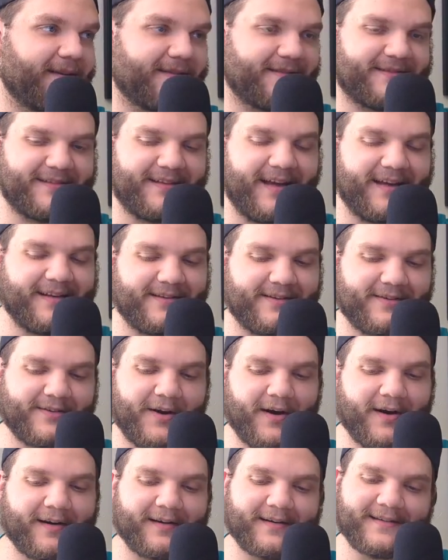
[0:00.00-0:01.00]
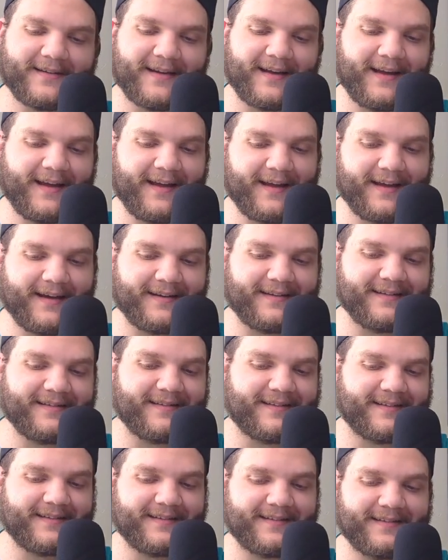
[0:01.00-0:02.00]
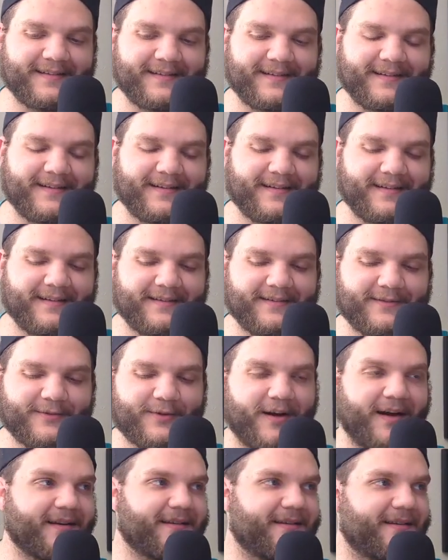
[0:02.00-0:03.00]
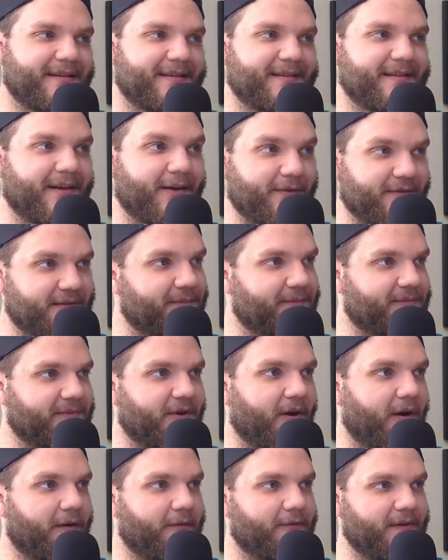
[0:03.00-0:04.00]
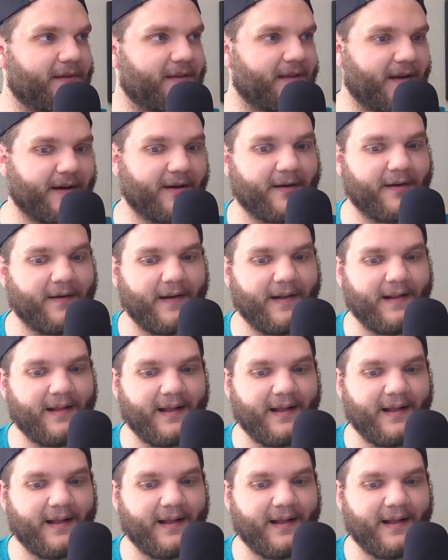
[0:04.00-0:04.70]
Yes, and docked and tried to sell some coffee there.